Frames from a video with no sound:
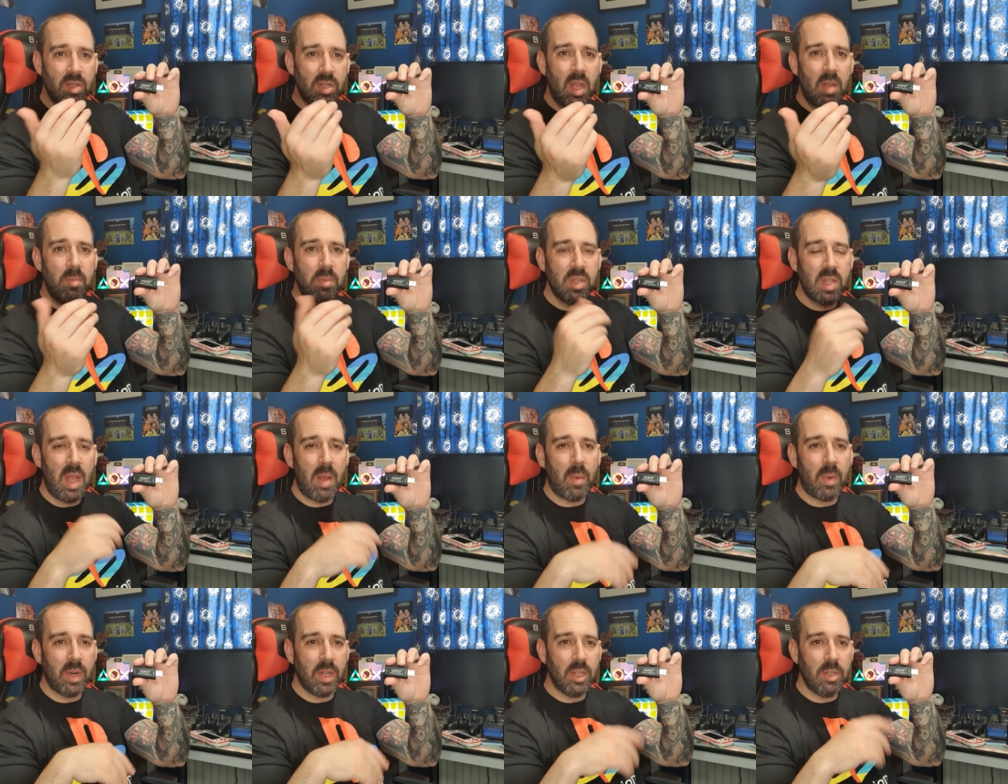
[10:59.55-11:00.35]
same as
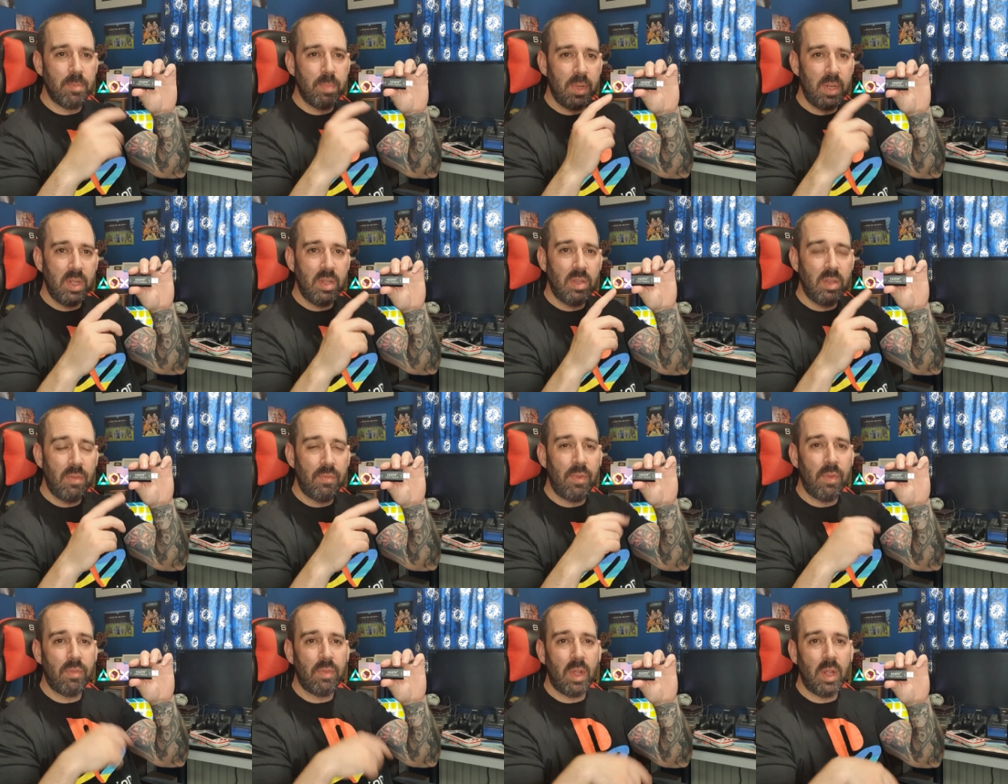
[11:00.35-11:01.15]
that one is, but this is
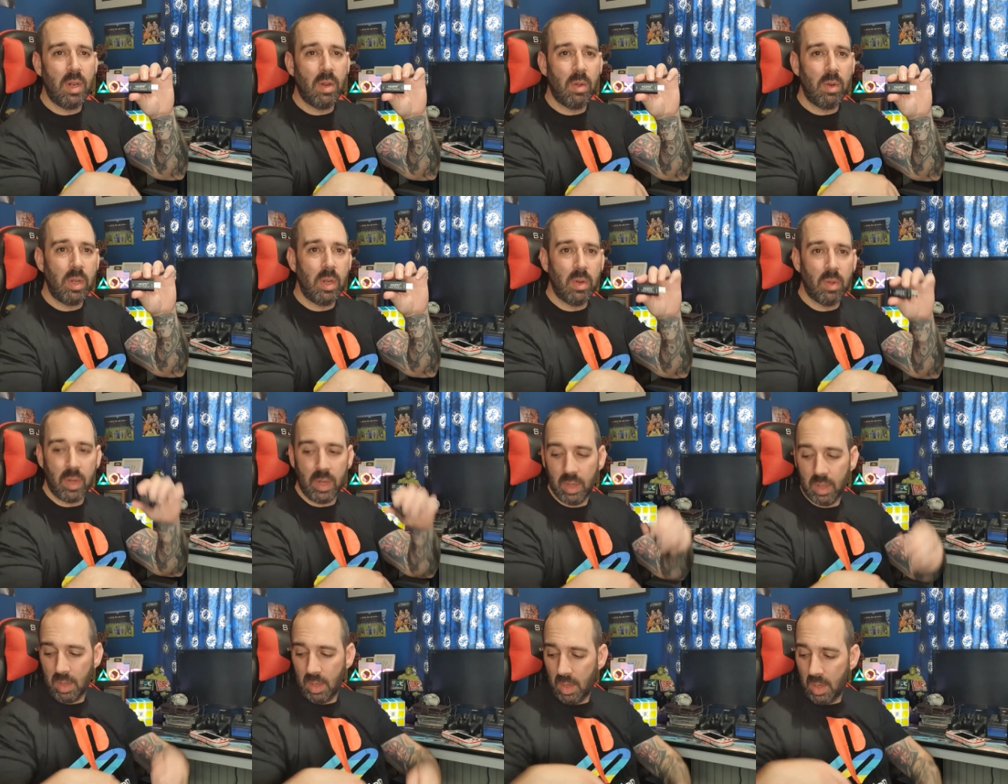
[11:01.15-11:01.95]
£15.99.